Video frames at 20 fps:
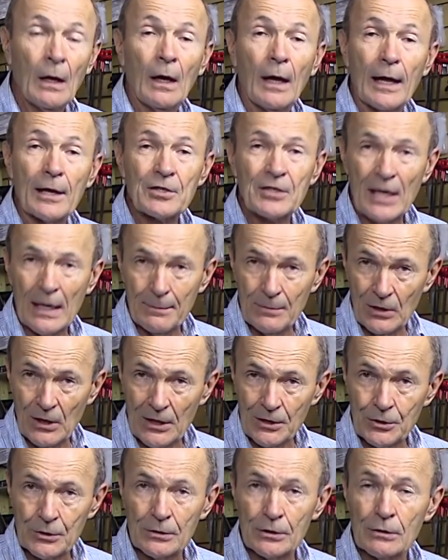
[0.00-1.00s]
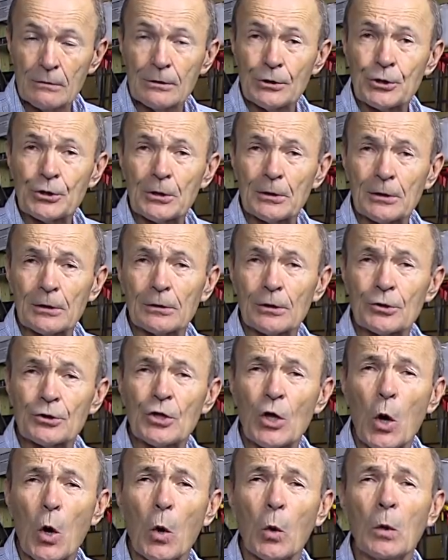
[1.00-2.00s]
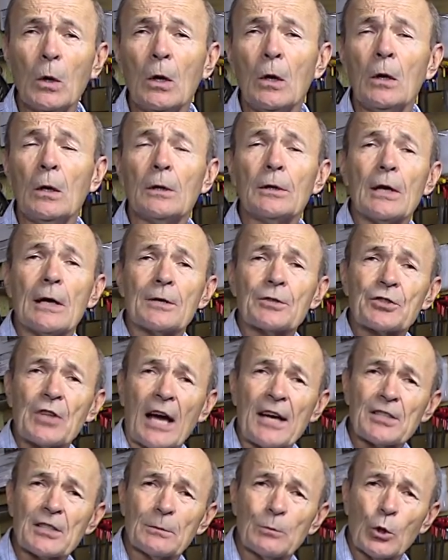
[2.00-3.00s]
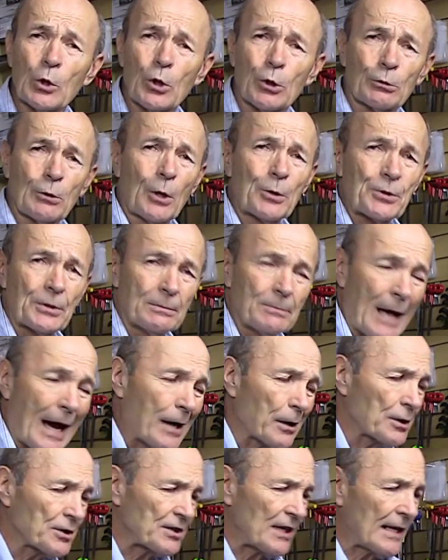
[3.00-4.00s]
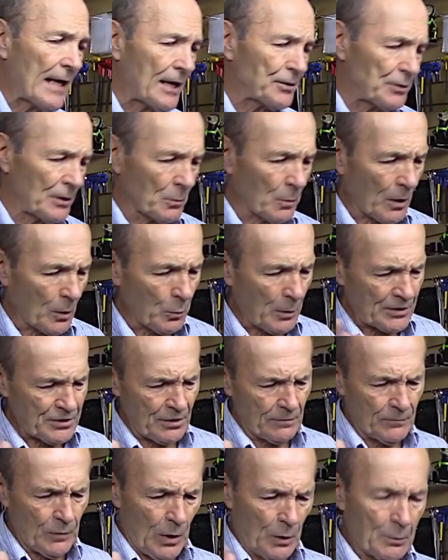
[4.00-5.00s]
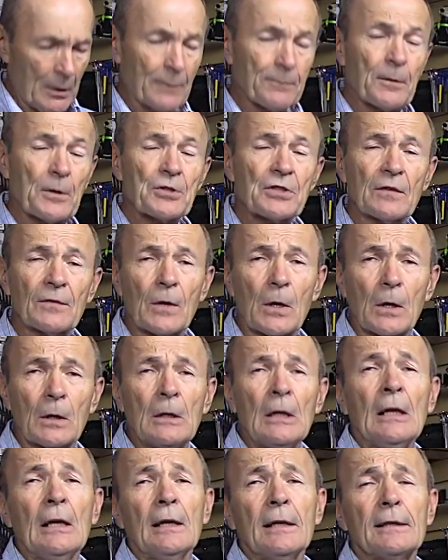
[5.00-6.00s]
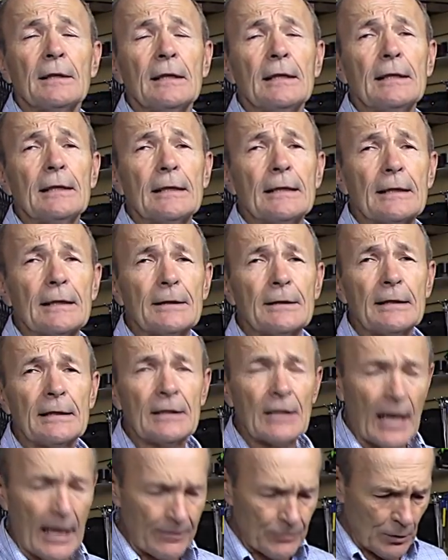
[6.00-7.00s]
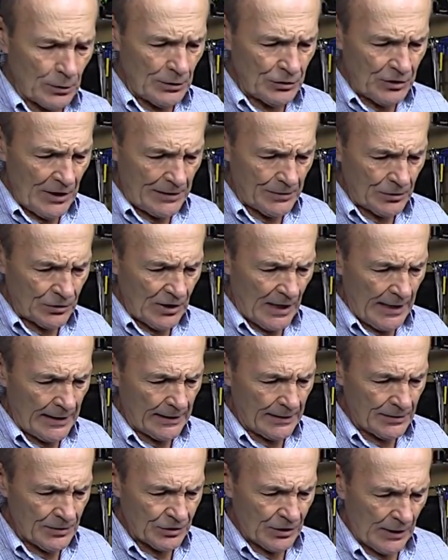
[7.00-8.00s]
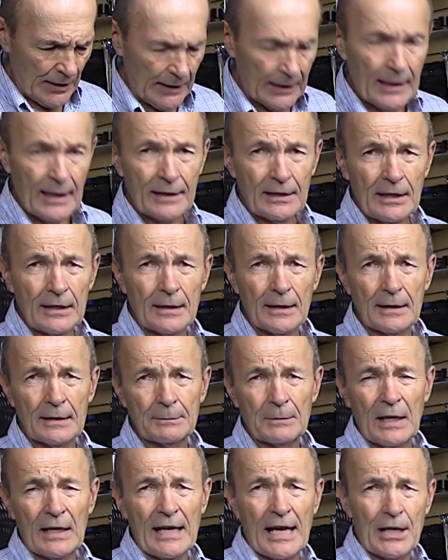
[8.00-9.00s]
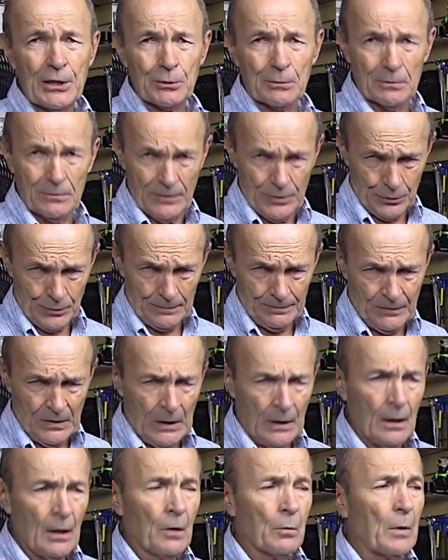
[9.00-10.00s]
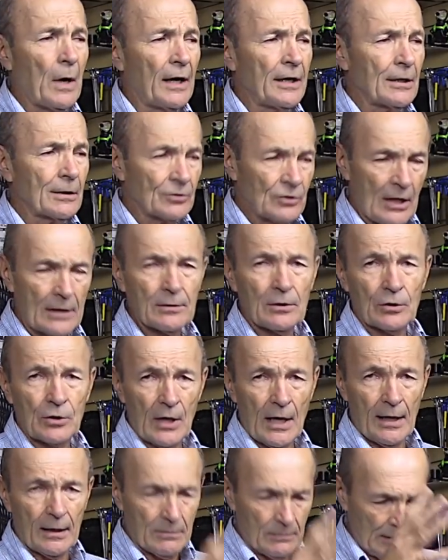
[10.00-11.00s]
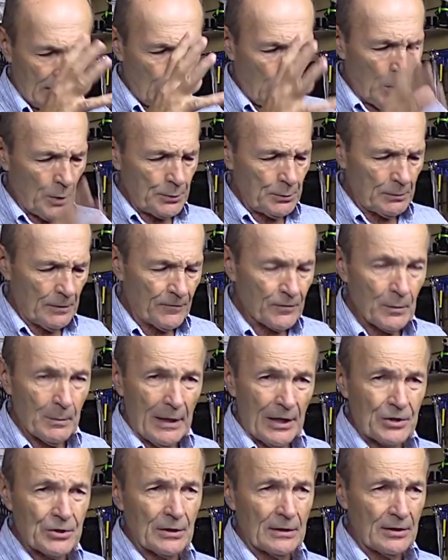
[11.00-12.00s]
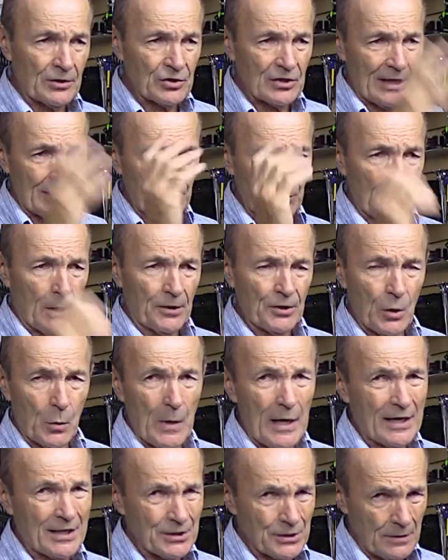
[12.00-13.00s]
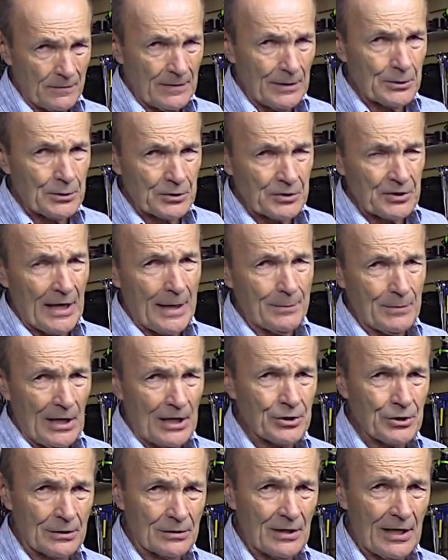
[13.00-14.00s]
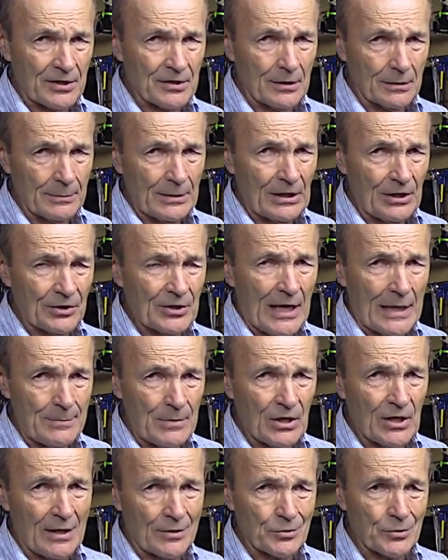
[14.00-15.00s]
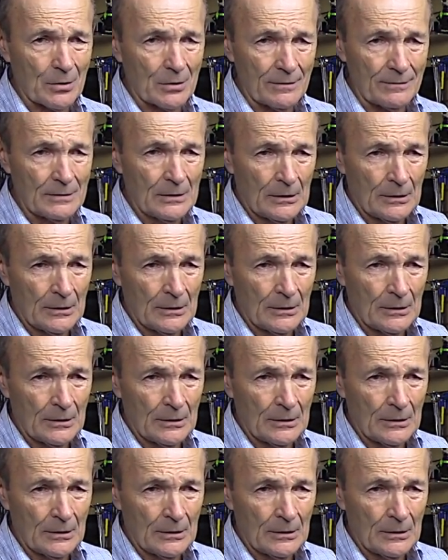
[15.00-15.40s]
examination to ensure that there's no uh, sizable corrosion. How does it actually work? What's involved? Well, first of all, the, uh, the divester, you take your tank in and say, hey, I need a, uh, my annual visual. Well, he'll take the tank and get all your information and send you on your way because the visual examination takes a little bit of time. You can't sort of